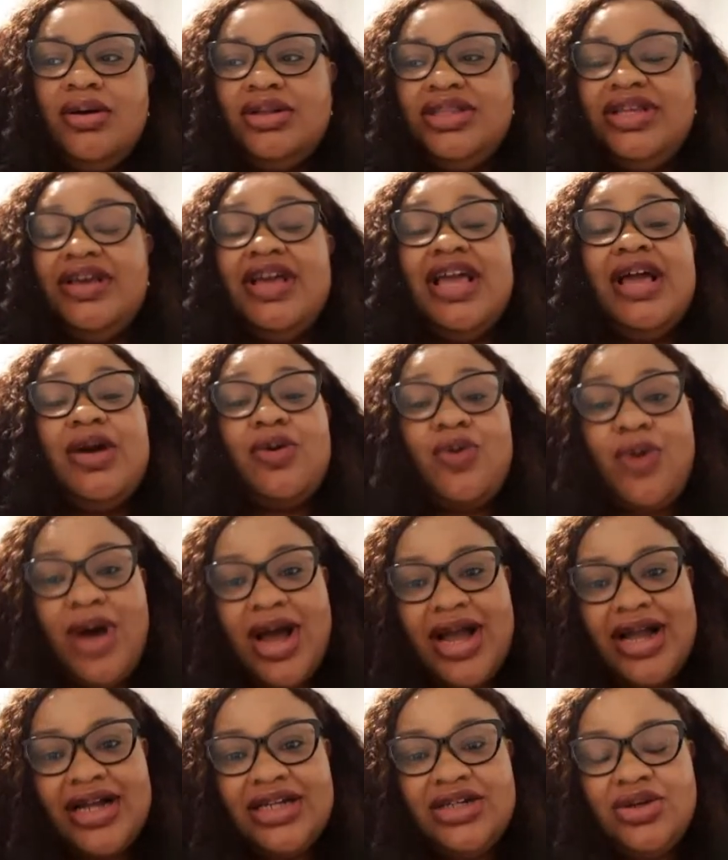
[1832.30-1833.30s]
they
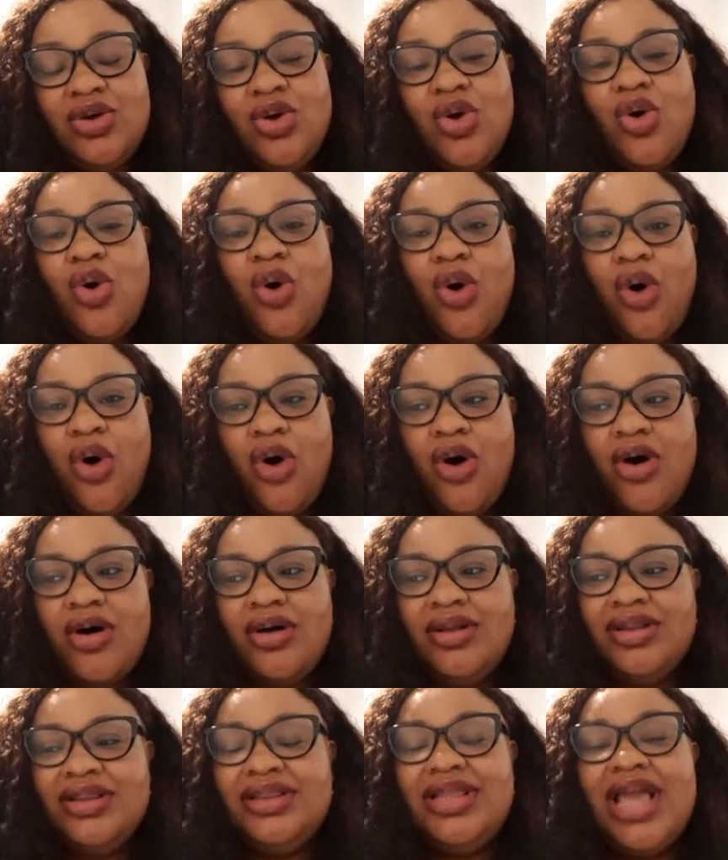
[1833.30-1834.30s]
inquired
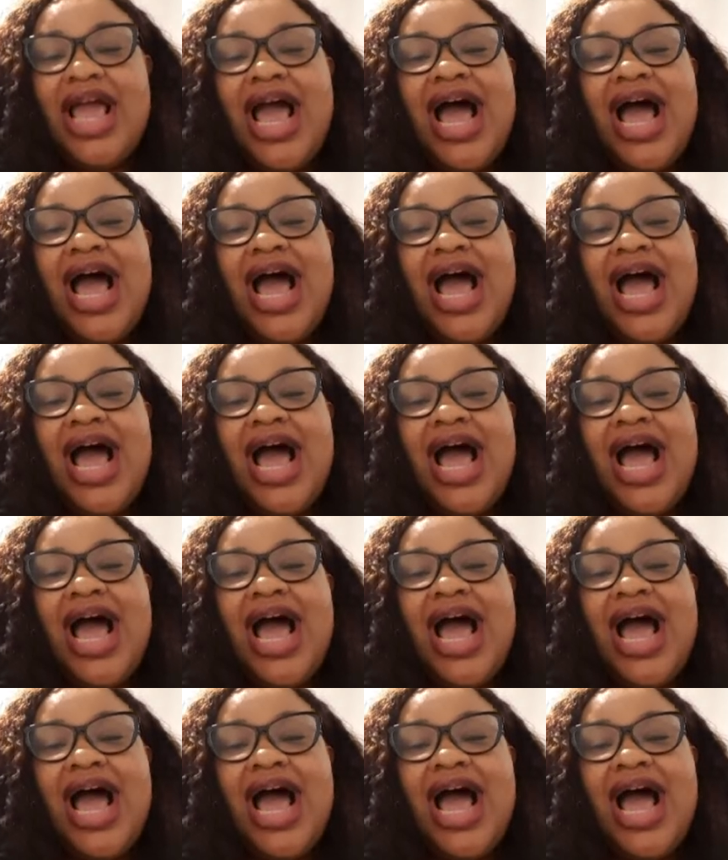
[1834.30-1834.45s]
or they